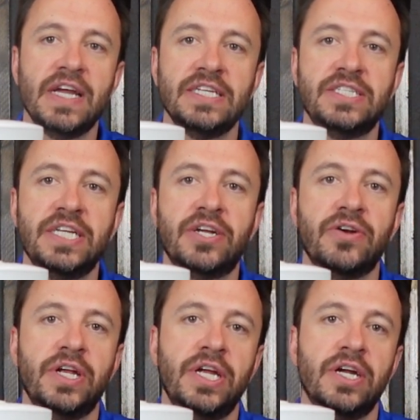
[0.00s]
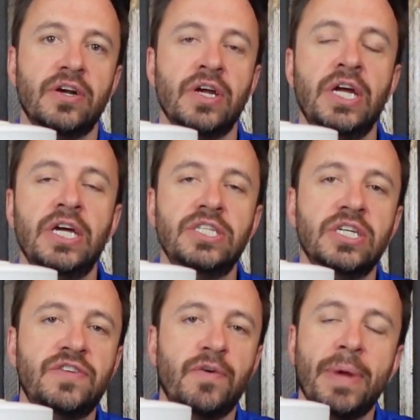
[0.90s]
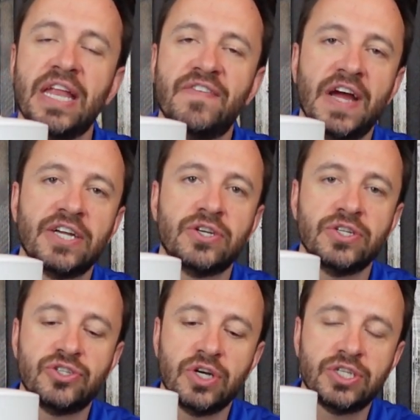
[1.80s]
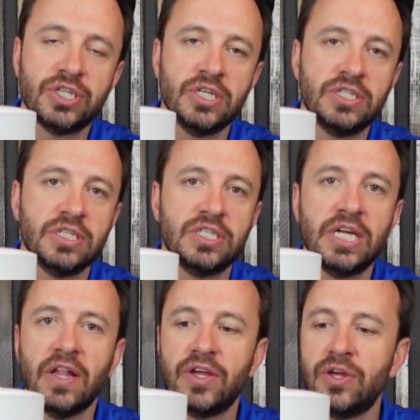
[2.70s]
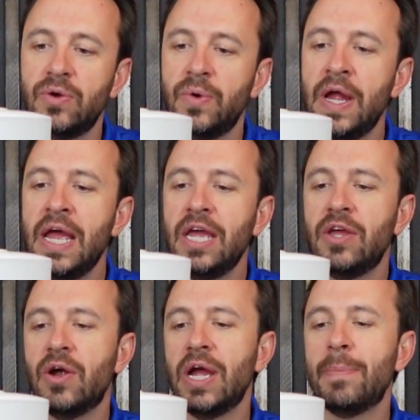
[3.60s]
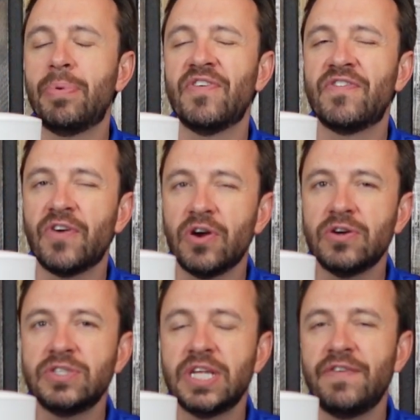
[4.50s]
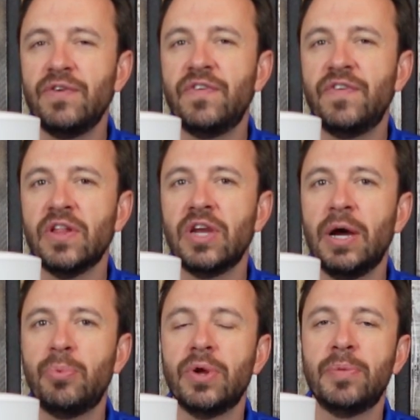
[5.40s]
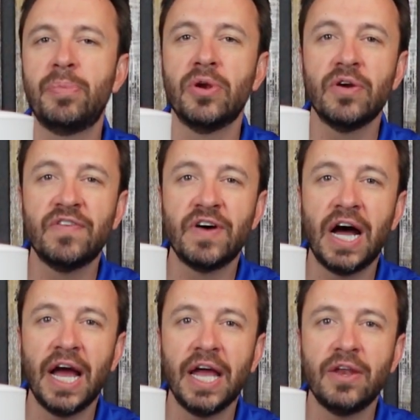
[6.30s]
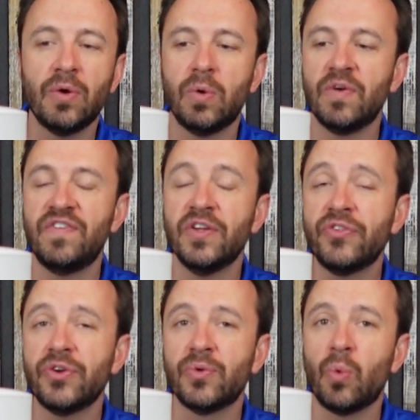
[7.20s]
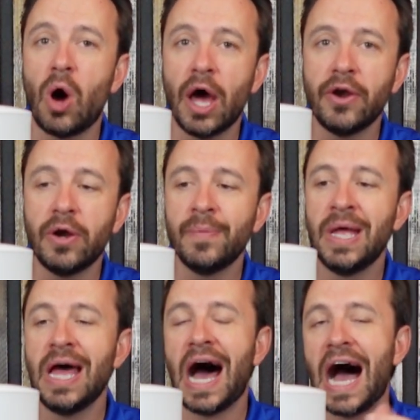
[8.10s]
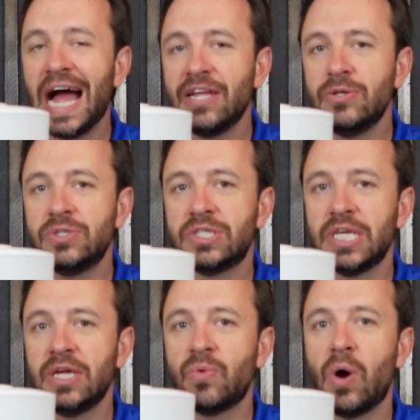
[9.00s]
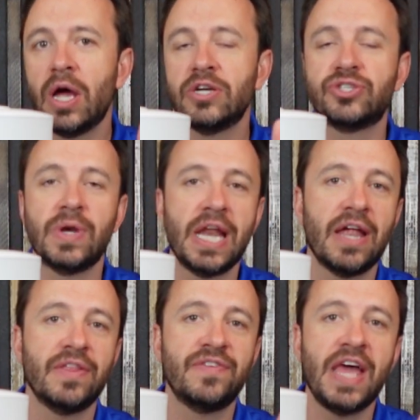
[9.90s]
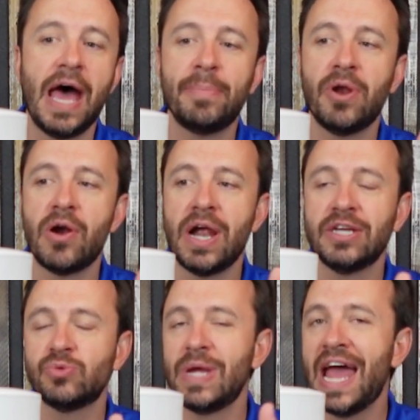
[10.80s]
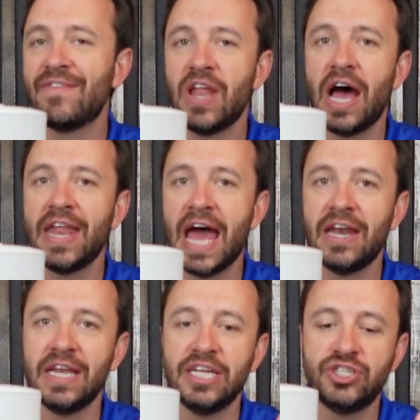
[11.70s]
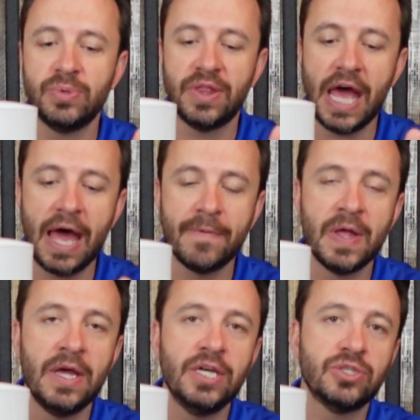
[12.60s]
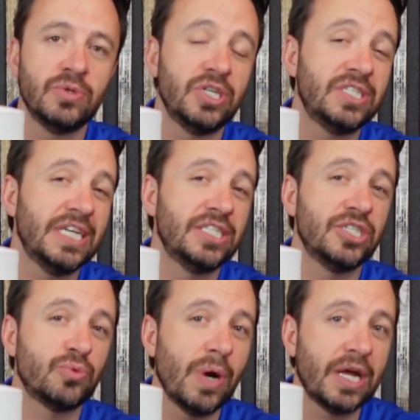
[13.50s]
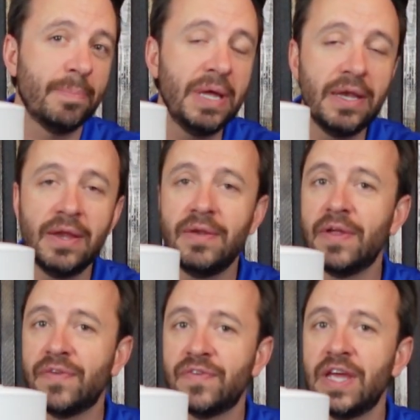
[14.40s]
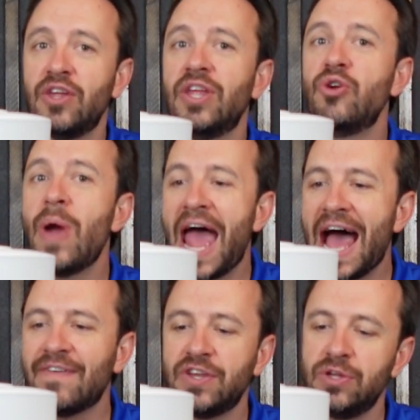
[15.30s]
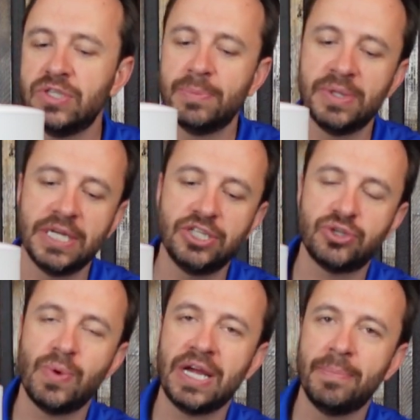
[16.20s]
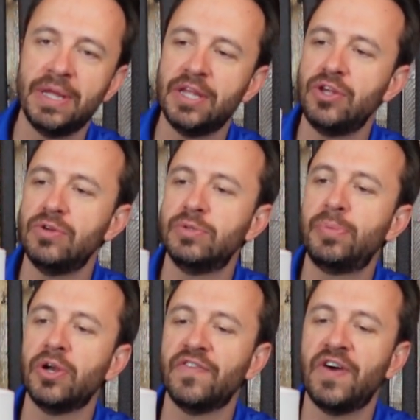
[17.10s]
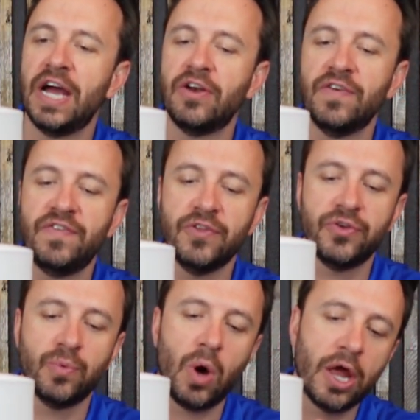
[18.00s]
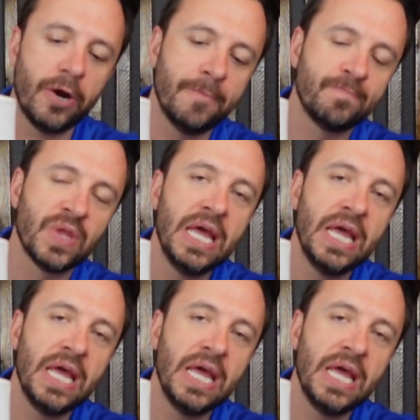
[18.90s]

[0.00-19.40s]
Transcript: a sticker here just for manufacturer instructions. It's telling you, it prefers that if you fill it up with purified or filtered water. I use sink water straight out of the tap in our house. We have not had an issue with that. So it just says it's recommended. Doesn't say you have to use it, but they just recommend that you use purified or filtered water.